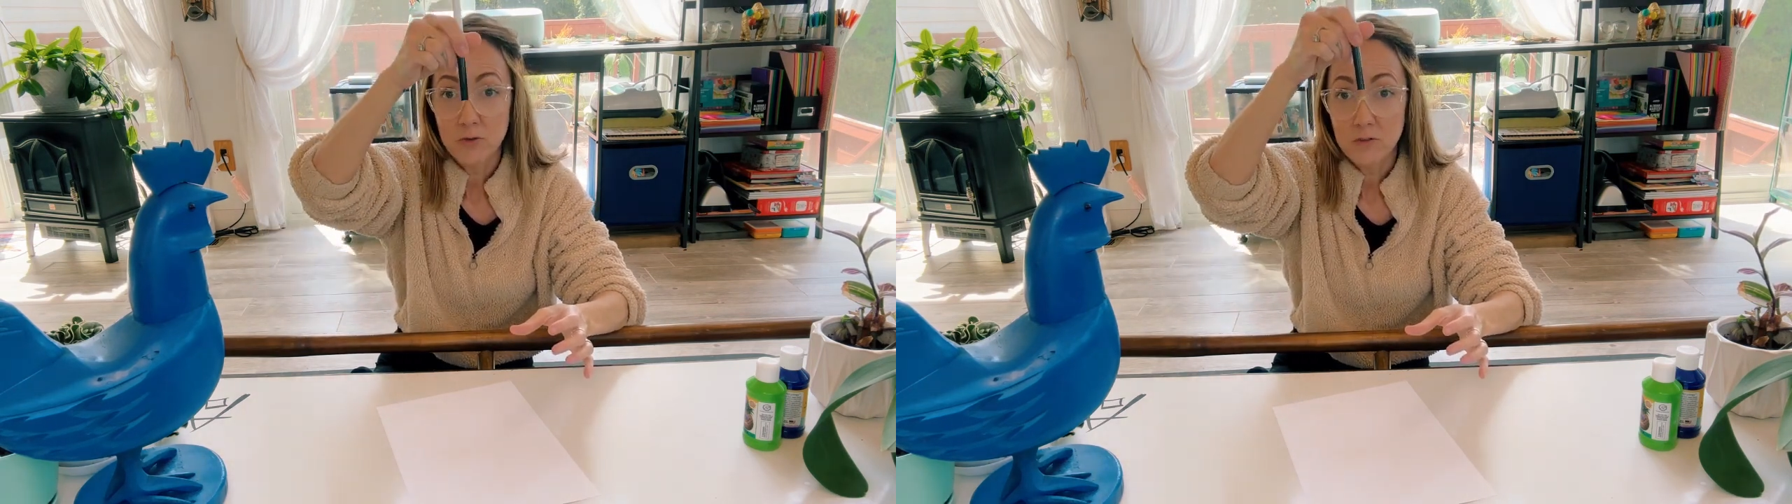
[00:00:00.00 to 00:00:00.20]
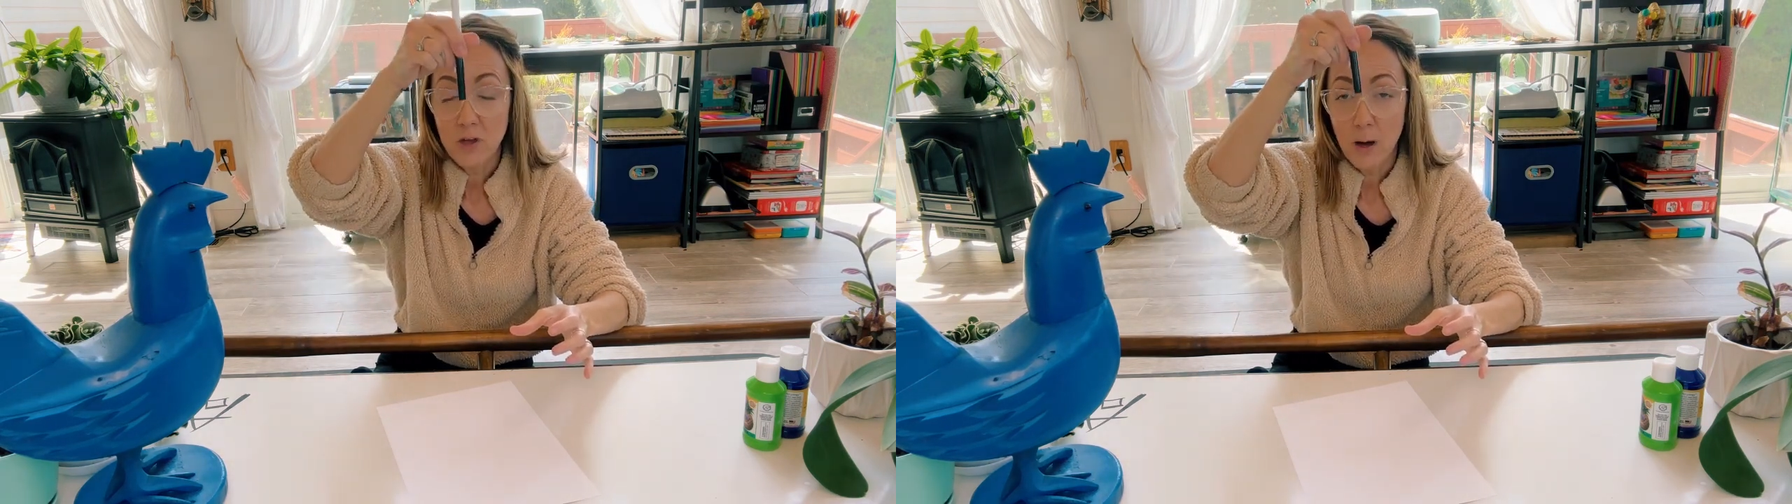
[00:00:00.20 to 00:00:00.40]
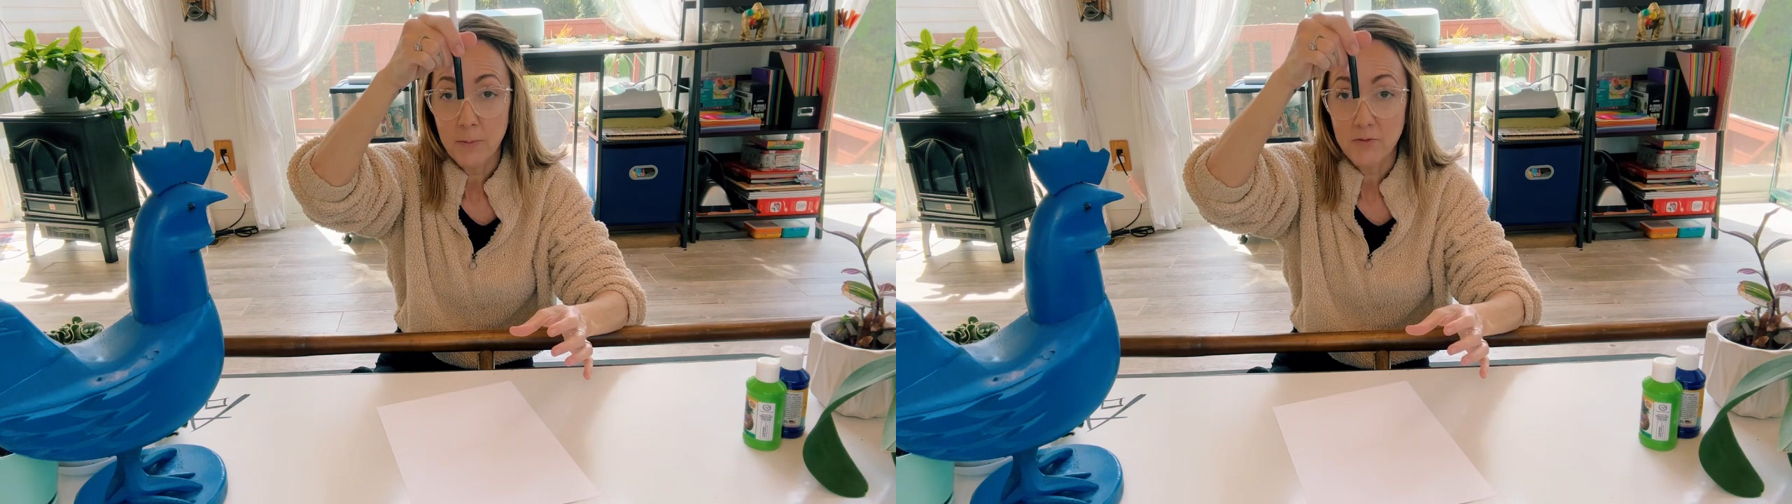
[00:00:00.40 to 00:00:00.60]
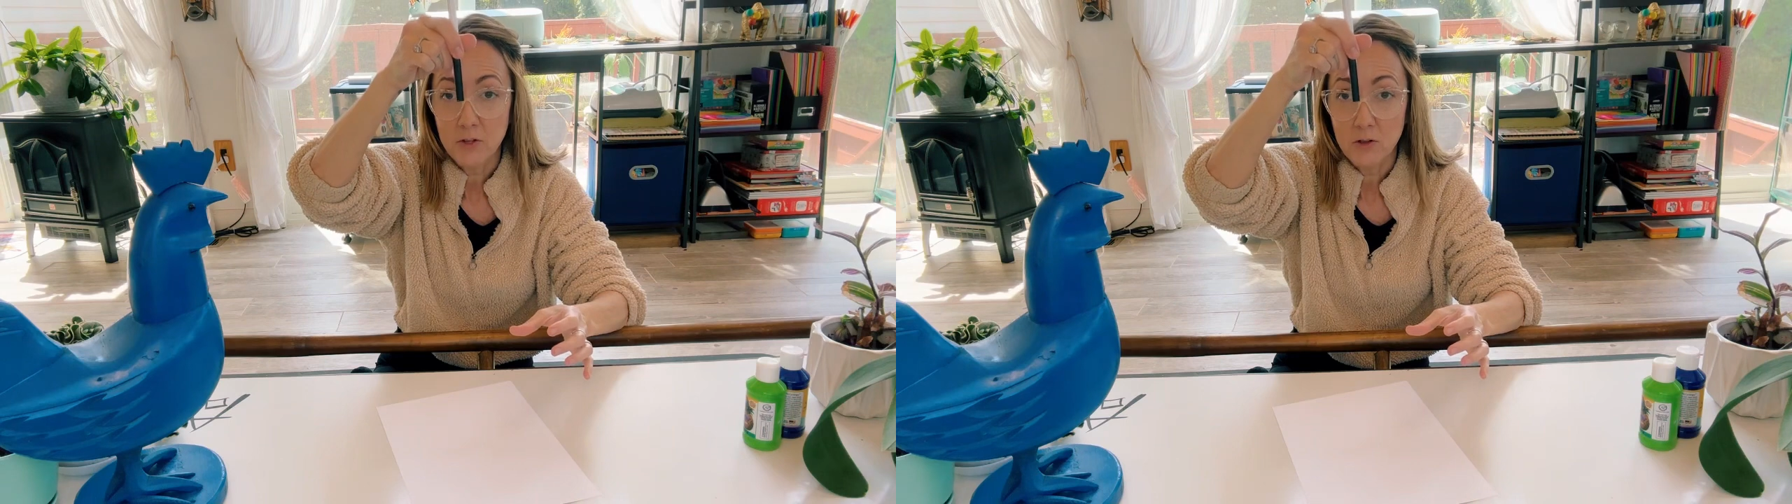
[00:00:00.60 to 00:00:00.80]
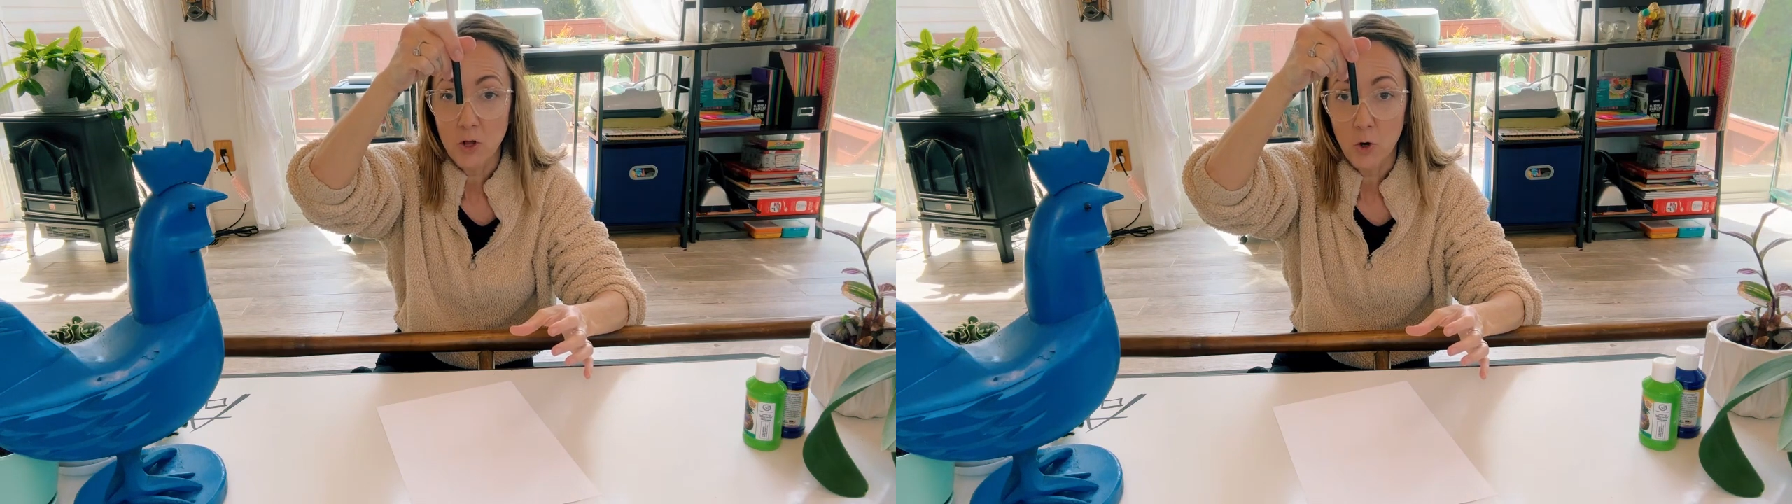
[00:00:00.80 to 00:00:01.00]
the top of the
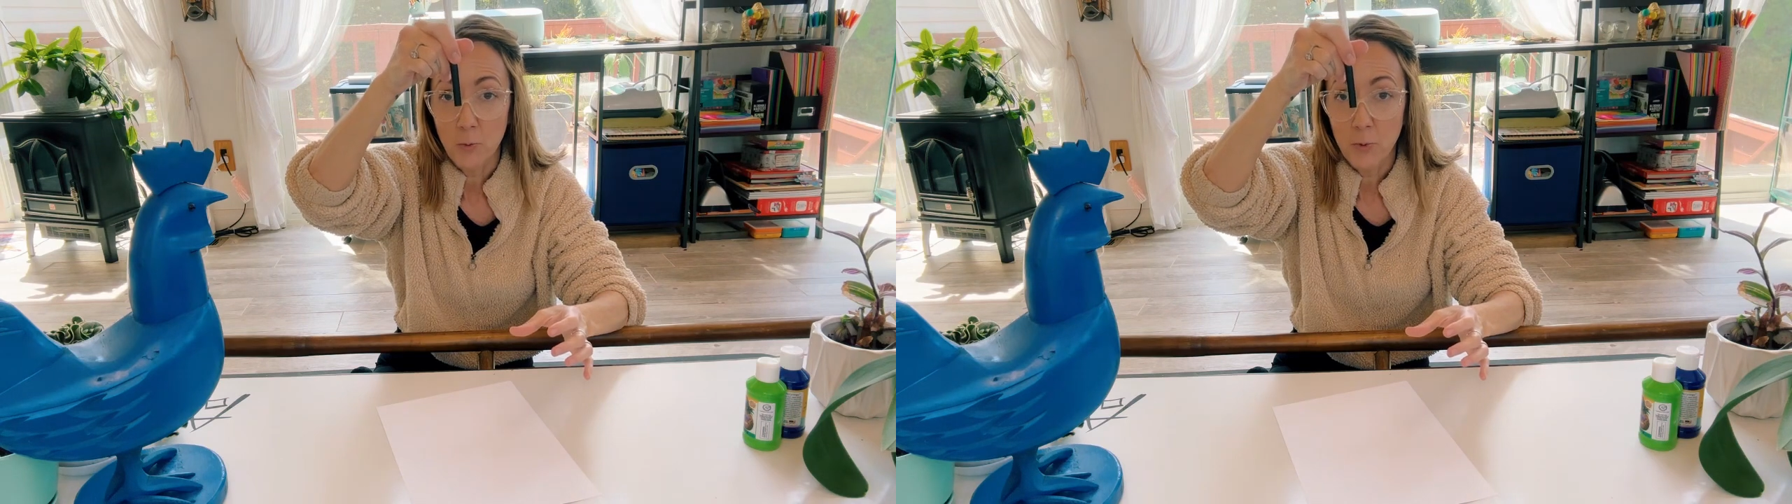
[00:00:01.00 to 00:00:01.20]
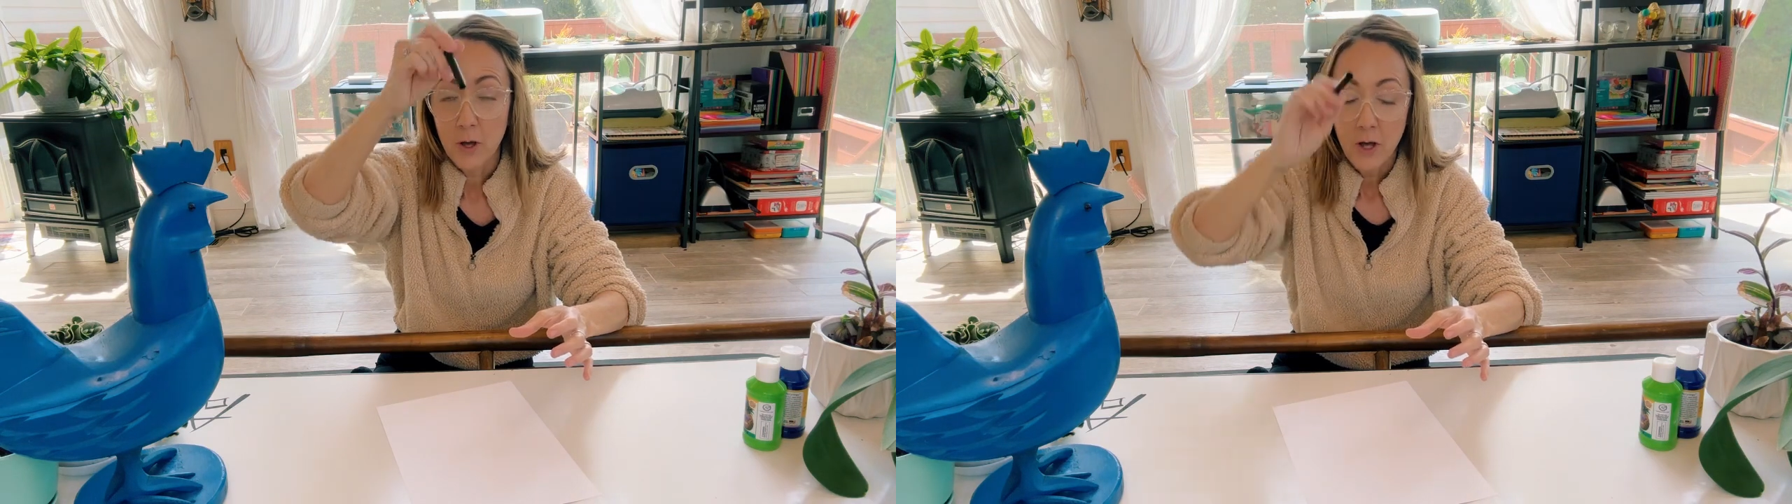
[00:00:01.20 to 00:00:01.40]
globe.